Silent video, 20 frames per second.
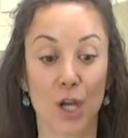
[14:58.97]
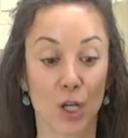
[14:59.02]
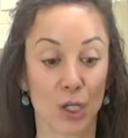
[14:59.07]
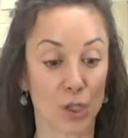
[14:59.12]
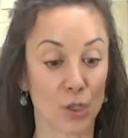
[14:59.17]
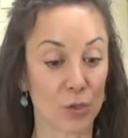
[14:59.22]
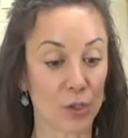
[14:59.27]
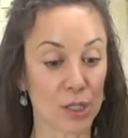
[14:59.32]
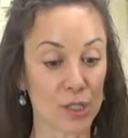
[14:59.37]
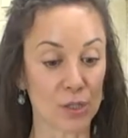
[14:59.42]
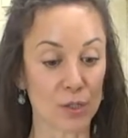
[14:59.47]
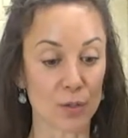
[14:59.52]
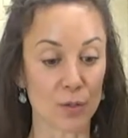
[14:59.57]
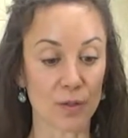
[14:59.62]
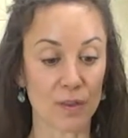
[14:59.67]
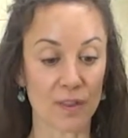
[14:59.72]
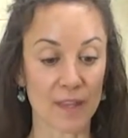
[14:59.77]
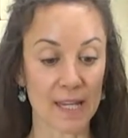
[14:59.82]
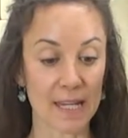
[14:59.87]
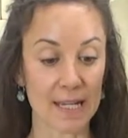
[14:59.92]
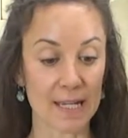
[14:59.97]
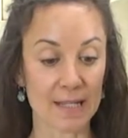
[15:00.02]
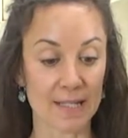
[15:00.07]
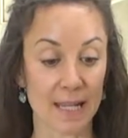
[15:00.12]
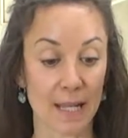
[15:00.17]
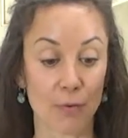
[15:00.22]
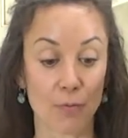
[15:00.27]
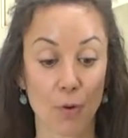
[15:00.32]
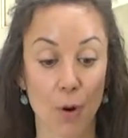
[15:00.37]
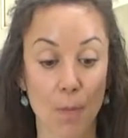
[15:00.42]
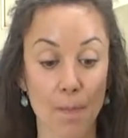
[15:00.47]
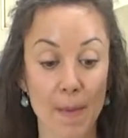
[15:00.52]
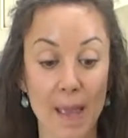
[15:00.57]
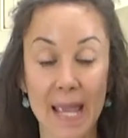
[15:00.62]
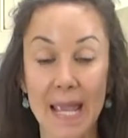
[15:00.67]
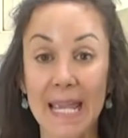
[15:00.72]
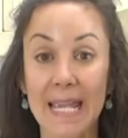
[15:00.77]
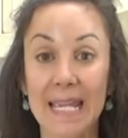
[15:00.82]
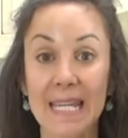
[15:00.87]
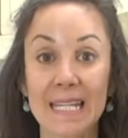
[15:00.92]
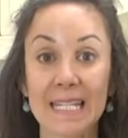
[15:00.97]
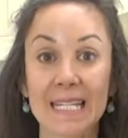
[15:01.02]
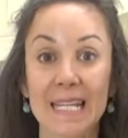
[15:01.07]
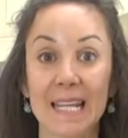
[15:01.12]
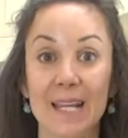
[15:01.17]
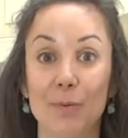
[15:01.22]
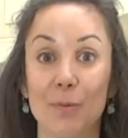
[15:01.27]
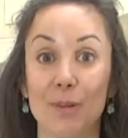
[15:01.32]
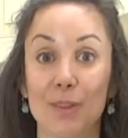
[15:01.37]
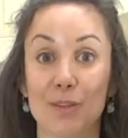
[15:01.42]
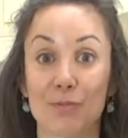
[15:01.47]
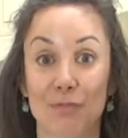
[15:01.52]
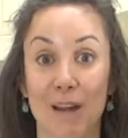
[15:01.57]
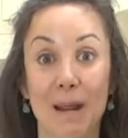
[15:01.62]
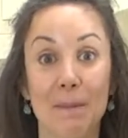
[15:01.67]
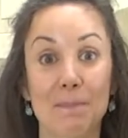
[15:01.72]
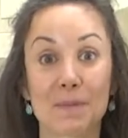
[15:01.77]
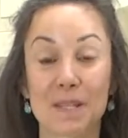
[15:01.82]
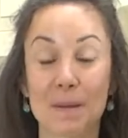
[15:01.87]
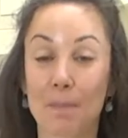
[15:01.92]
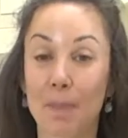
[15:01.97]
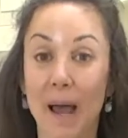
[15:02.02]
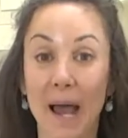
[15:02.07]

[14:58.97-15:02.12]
You can do things like romaine with grapes and